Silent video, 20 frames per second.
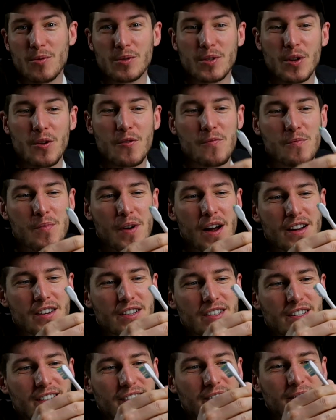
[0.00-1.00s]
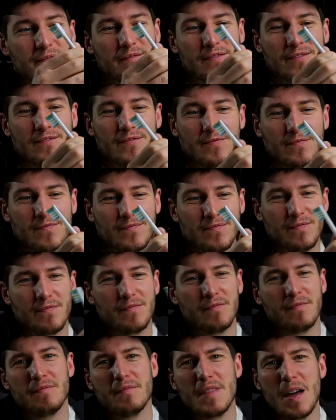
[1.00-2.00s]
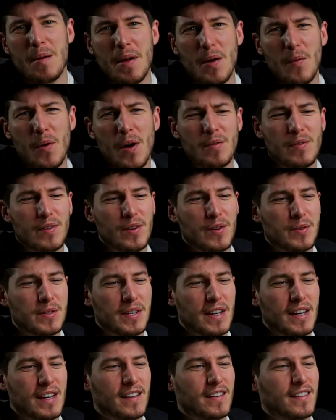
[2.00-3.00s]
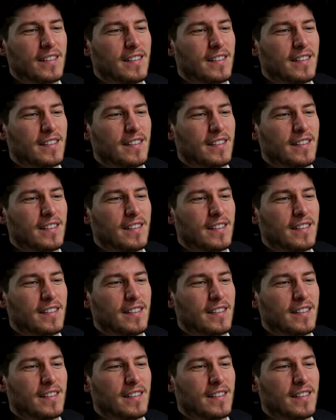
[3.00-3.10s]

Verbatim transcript: toothbrush. Maybe I won't use it.